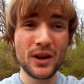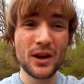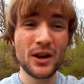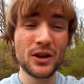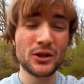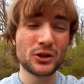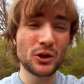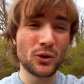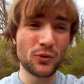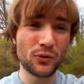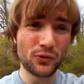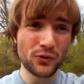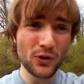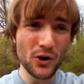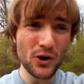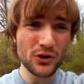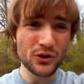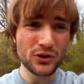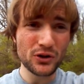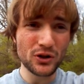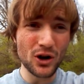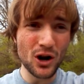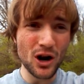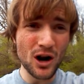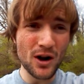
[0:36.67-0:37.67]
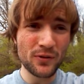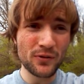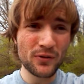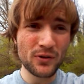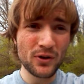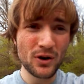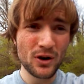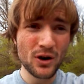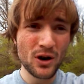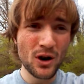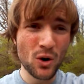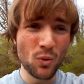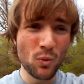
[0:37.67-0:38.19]
So first off,
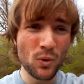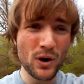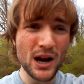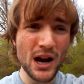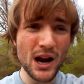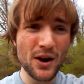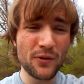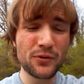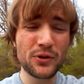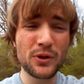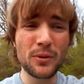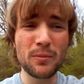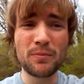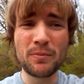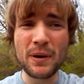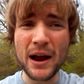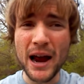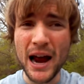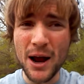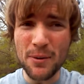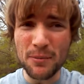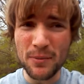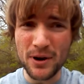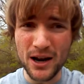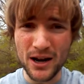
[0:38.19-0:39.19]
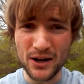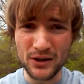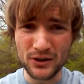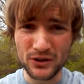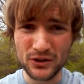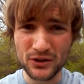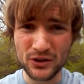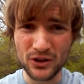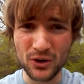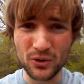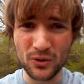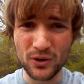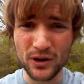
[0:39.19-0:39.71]
we have the Batman
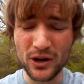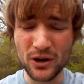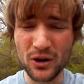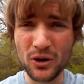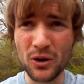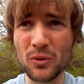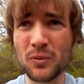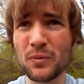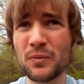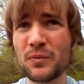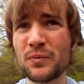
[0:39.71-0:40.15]
cereal.